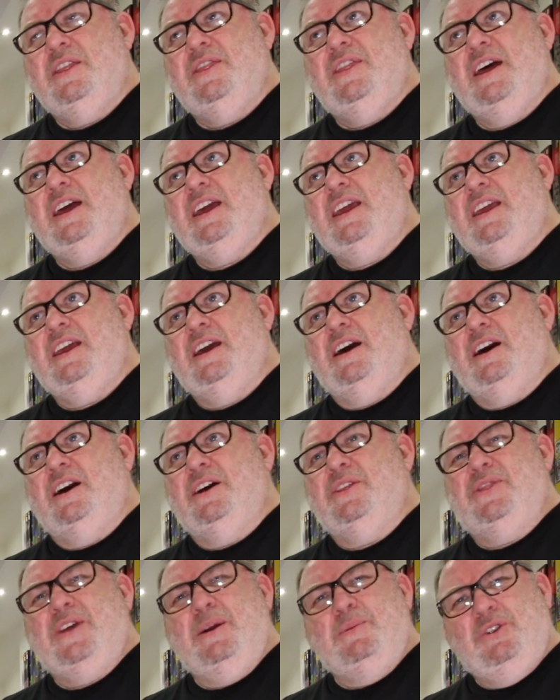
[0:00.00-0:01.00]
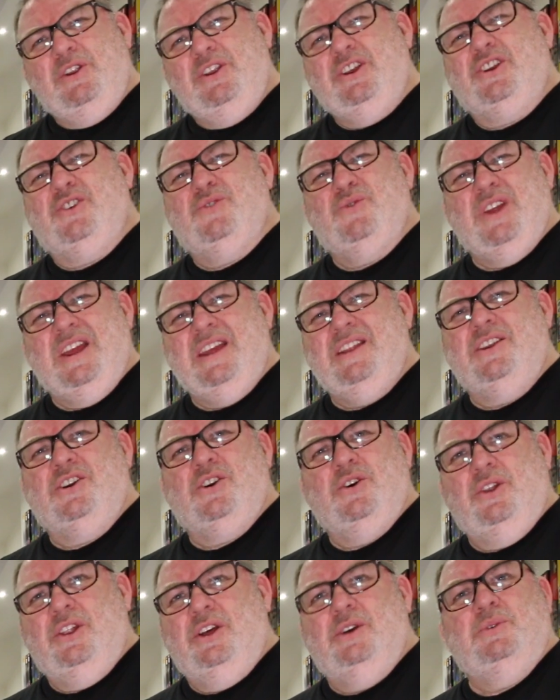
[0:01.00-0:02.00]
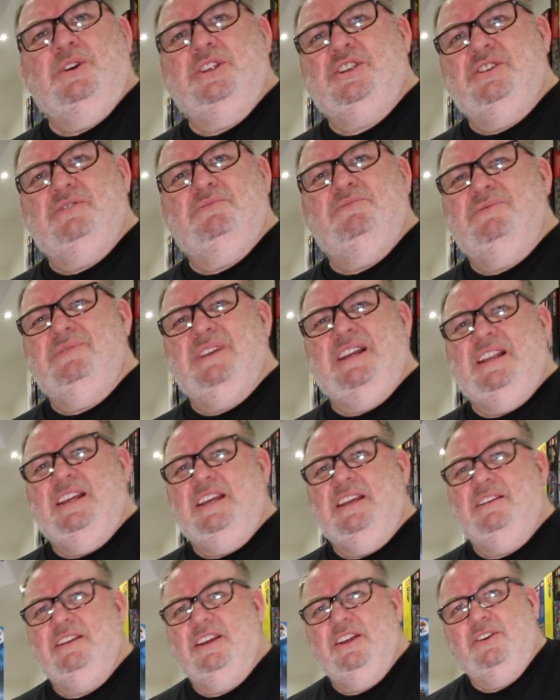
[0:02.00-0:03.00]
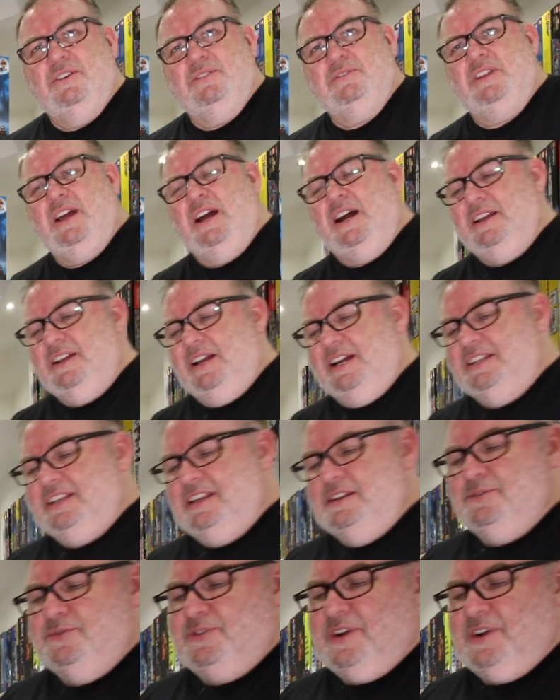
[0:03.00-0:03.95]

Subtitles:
they were in a green colour, which really, you know, I didn't